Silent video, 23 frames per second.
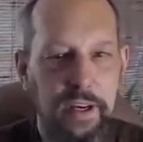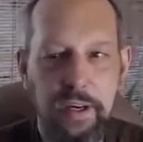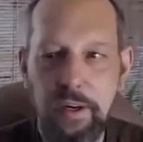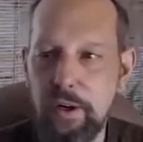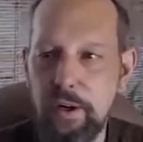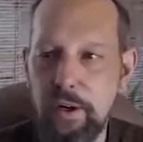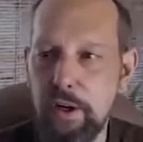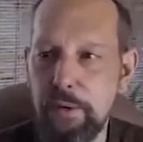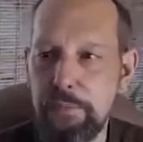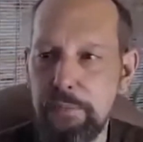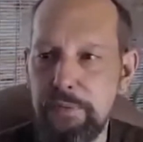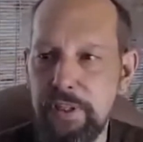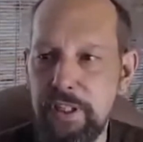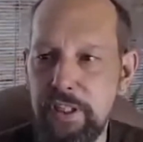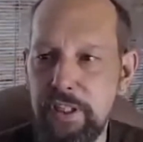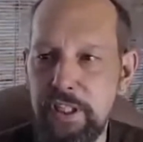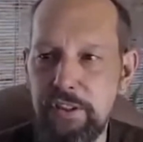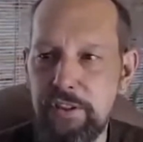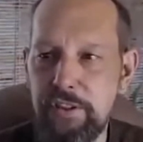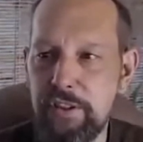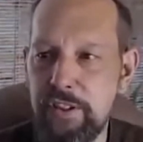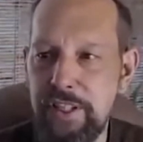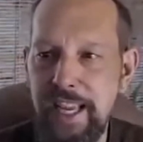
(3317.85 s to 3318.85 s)
herbs and
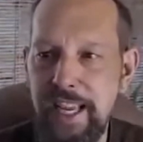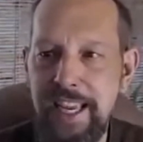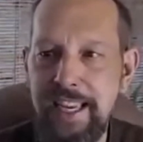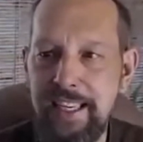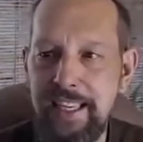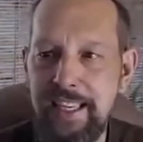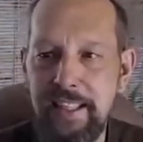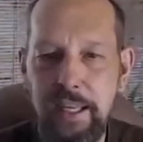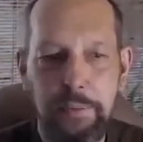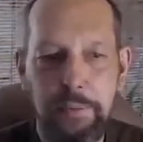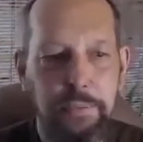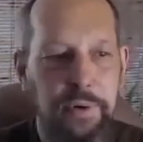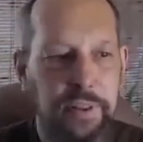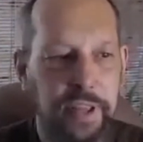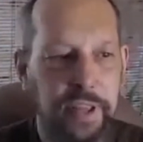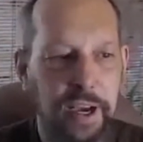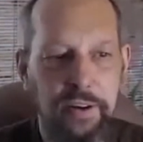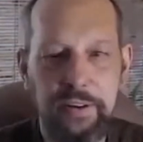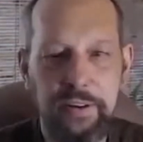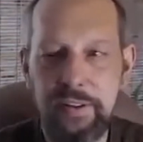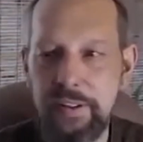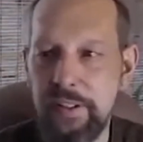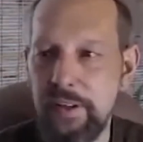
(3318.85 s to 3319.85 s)
just taking them
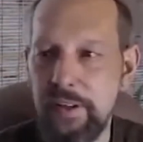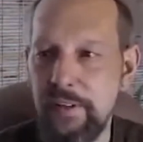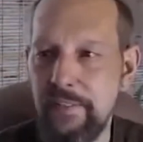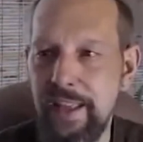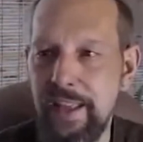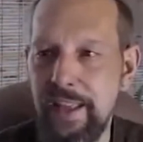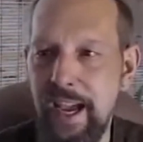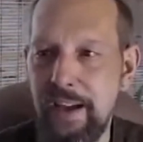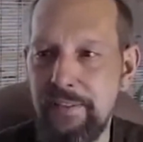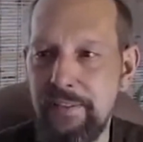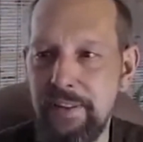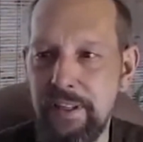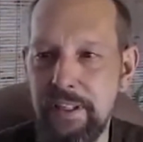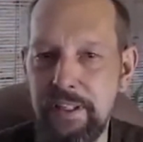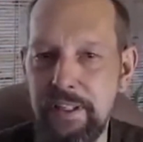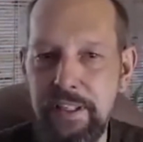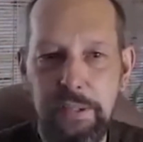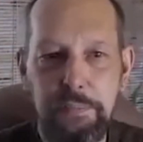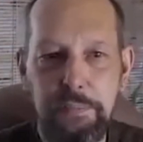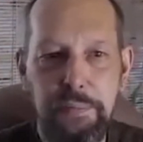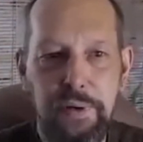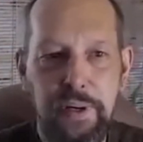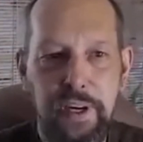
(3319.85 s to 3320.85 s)
without having a
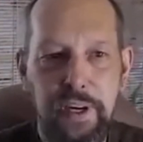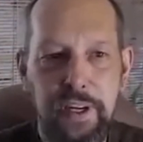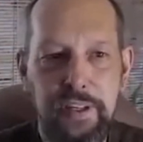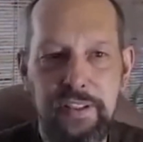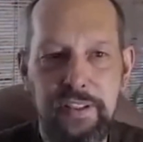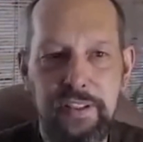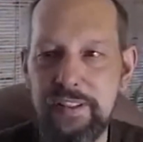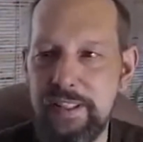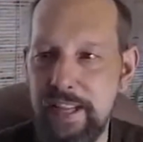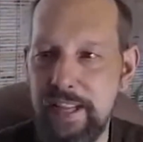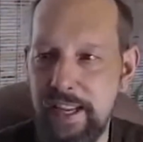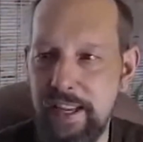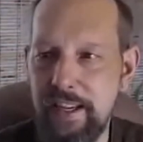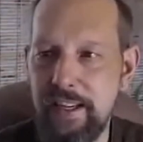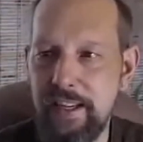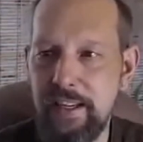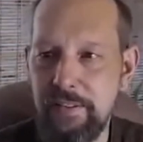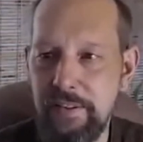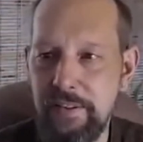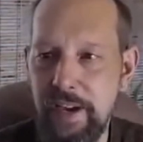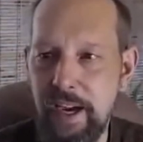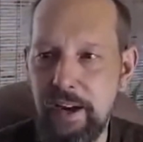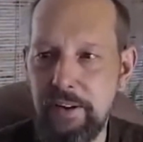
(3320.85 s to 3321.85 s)
deeper
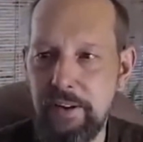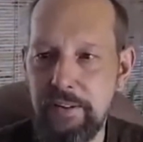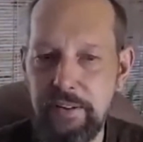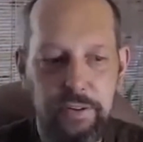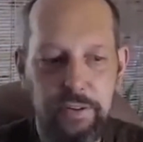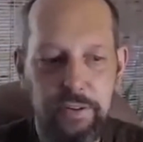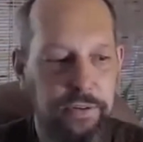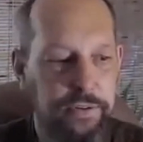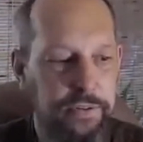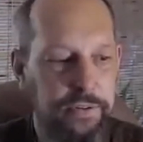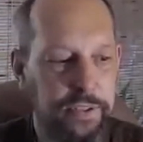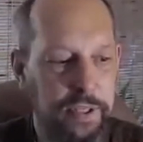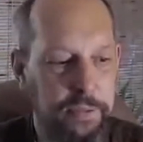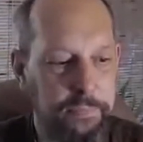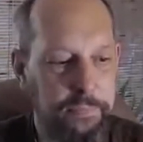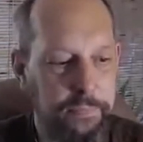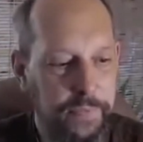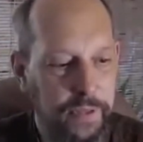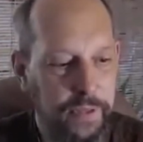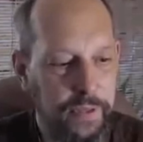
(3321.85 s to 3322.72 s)
understanding of how to use them.